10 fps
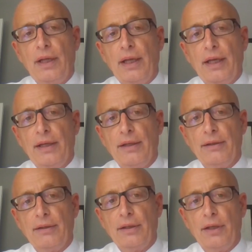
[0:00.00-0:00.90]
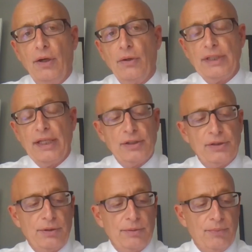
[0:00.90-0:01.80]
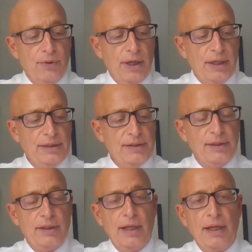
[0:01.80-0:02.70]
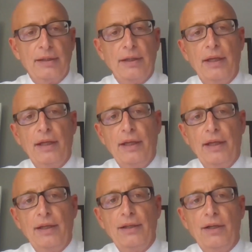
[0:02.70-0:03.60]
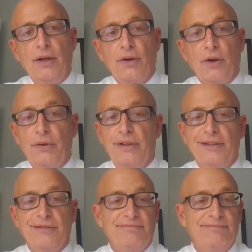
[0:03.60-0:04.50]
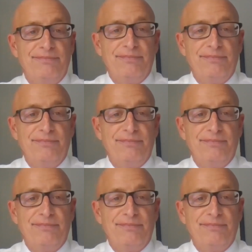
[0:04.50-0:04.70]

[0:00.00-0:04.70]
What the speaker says: and is at a certain price, and then go in and